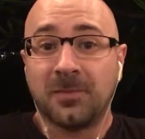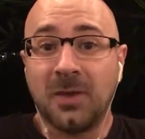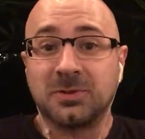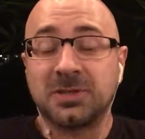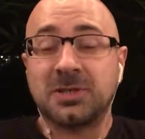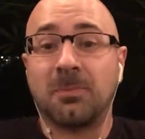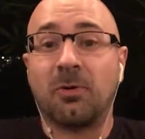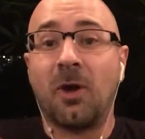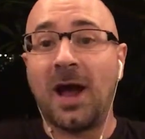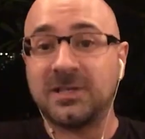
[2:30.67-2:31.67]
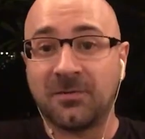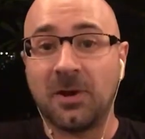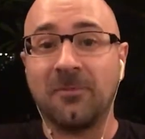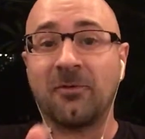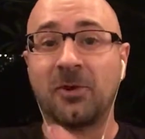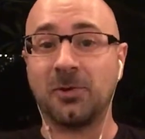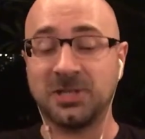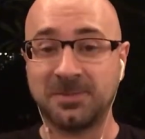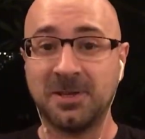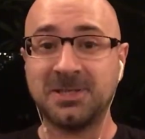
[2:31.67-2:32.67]
It was a surprise for him for
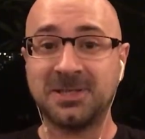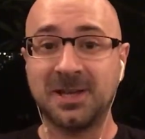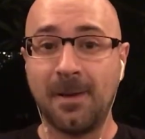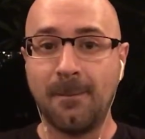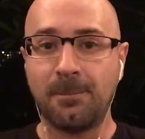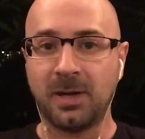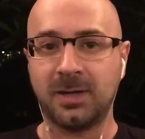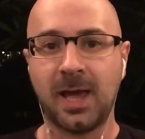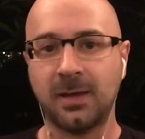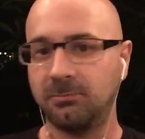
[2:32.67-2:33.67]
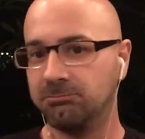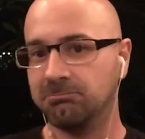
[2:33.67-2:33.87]
Christmas, but yet